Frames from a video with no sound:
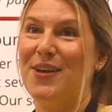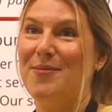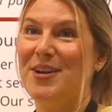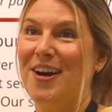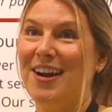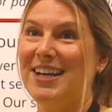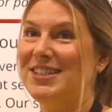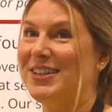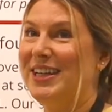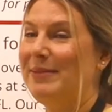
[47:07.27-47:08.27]
Hot ice
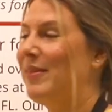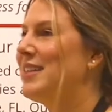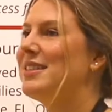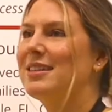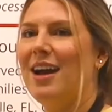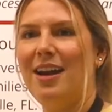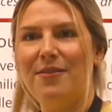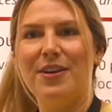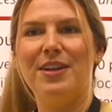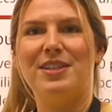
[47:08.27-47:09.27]
cream. That's kind of a
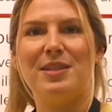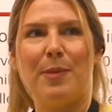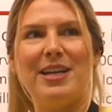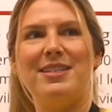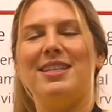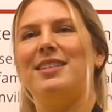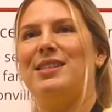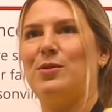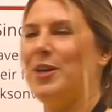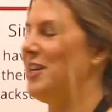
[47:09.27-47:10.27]
good spicy and
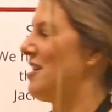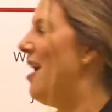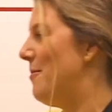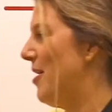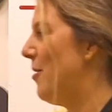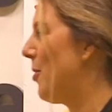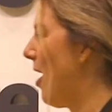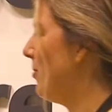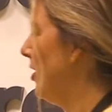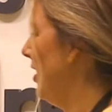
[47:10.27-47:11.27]
sweet combo, probably.